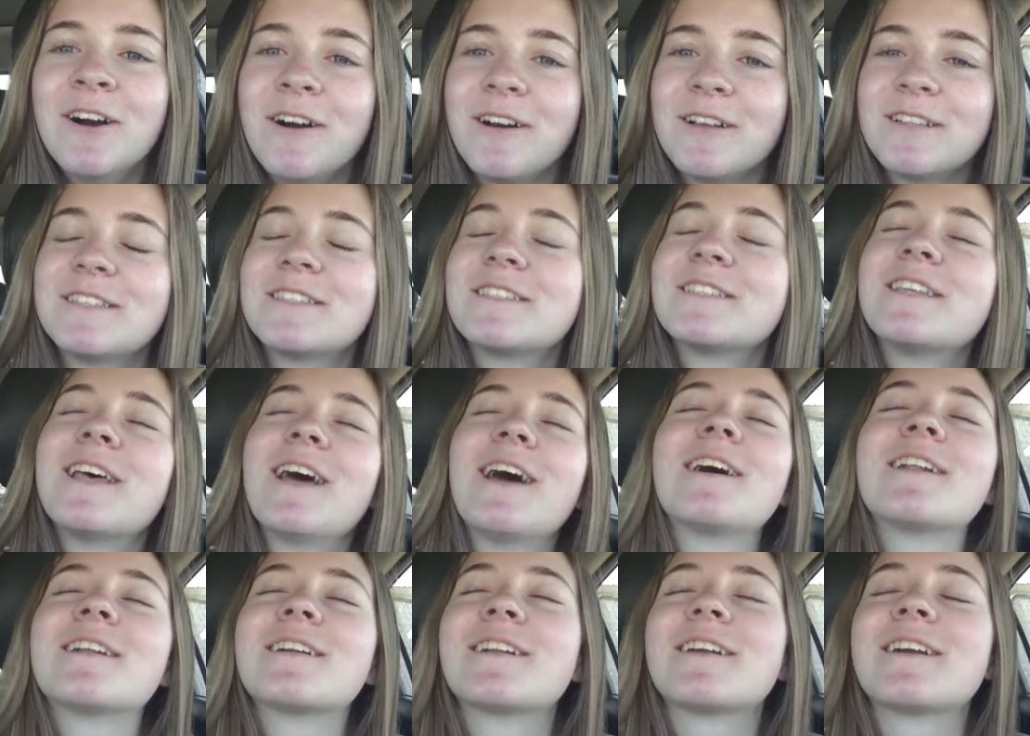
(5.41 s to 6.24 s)
on
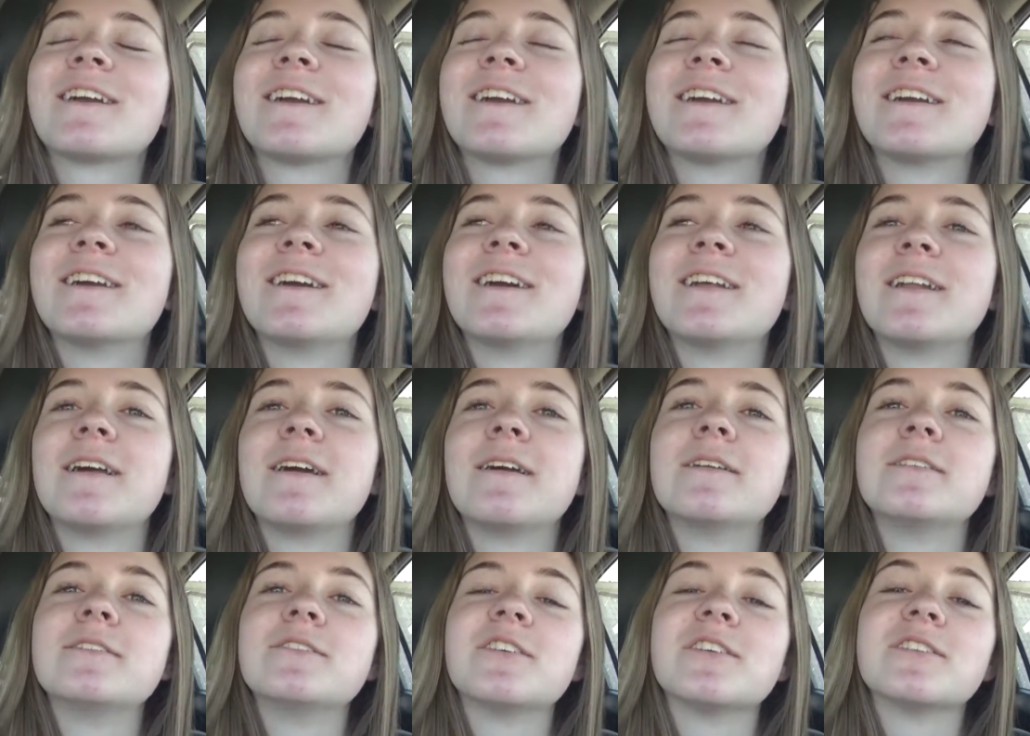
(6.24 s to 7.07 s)
Saturday and
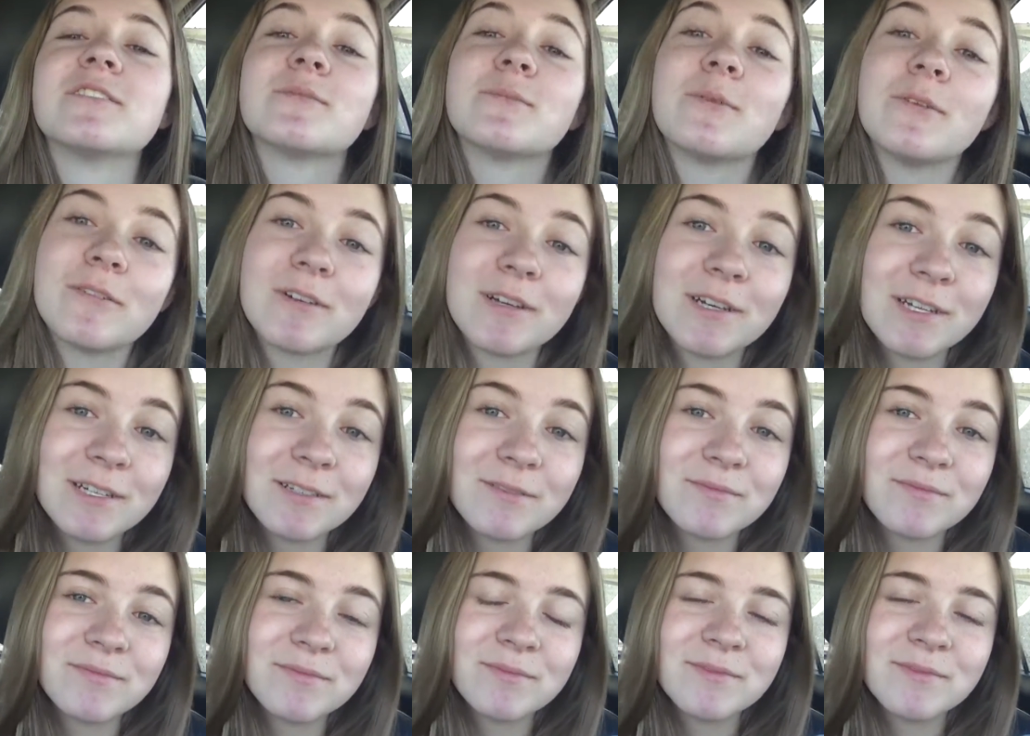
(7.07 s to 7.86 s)
I just woke up.